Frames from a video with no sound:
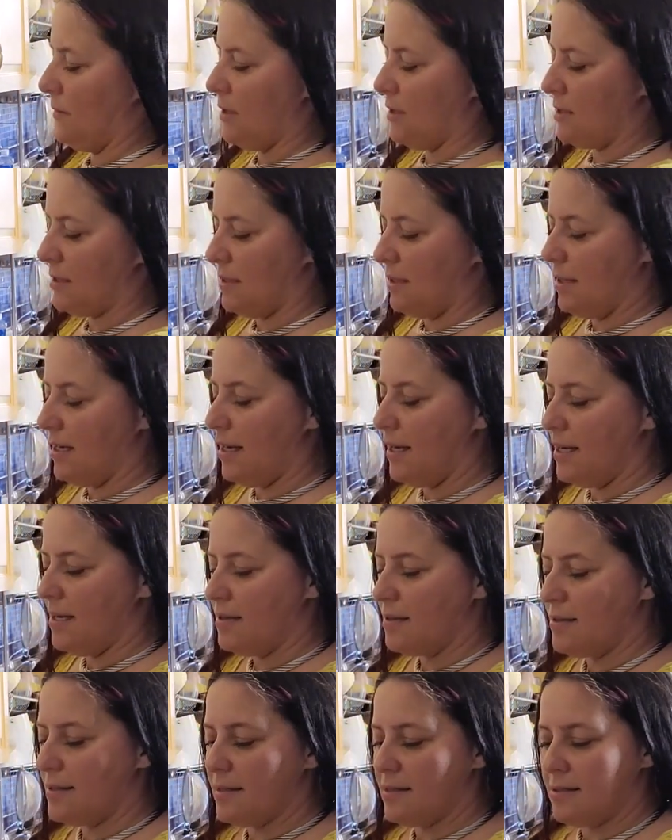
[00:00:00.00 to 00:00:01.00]
It's
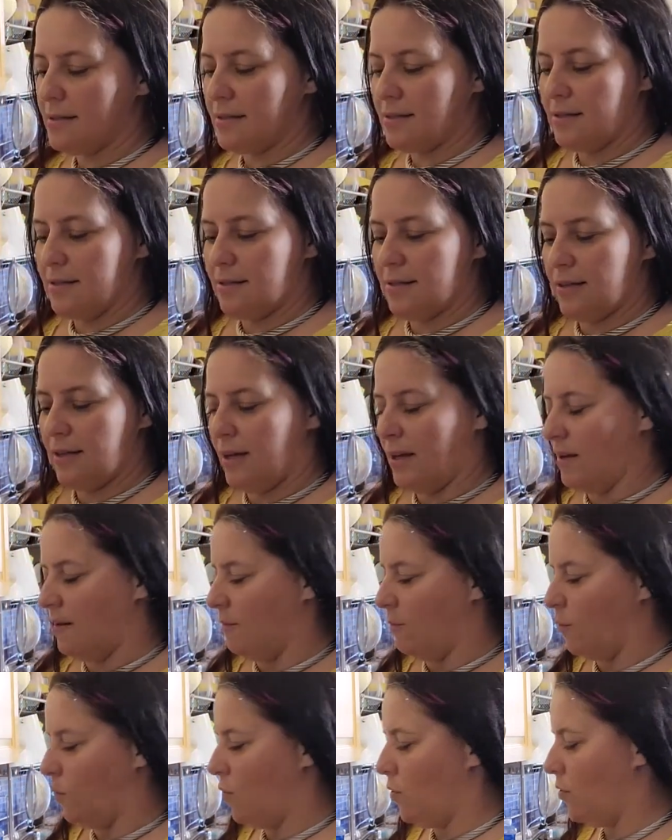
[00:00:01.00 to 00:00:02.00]
nice
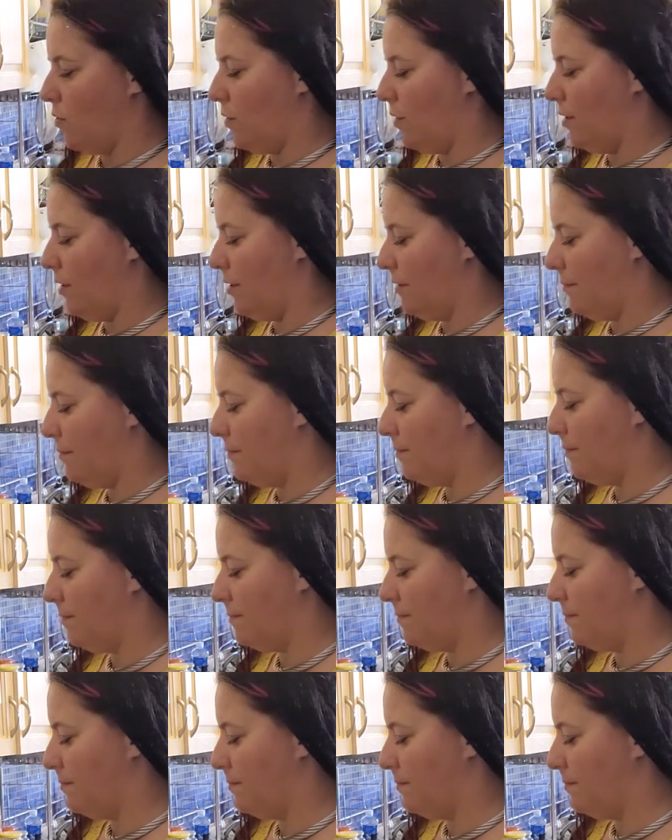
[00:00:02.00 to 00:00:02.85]
and warm.